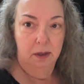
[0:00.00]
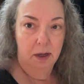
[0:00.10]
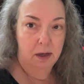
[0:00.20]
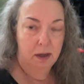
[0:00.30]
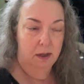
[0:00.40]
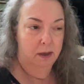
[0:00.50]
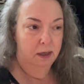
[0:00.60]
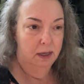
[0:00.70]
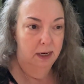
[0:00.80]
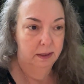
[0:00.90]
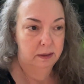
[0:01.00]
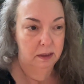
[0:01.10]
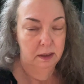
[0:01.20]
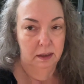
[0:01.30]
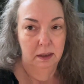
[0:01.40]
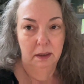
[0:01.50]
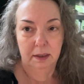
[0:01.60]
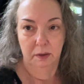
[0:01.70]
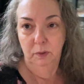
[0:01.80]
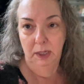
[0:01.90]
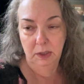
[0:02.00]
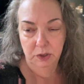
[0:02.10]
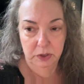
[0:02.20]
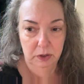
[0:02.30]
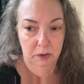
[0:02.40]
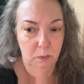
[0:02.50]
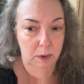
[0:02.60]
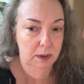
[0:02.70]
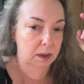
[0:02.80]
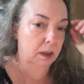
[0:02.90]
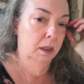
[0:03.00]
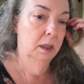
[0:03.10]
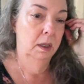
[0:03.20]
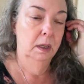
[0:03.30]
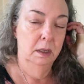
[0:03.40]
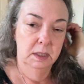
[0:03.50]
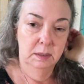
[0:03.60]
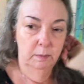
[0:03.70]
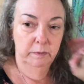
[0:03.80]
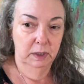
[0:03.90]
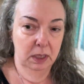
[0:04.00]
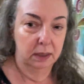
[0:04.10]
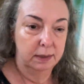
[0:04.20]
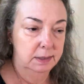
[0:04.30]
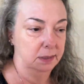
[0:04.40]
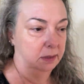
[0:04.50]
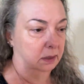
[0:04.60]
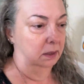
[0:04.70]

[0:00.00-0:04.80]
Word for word: uh, at the gun range with some of the kids.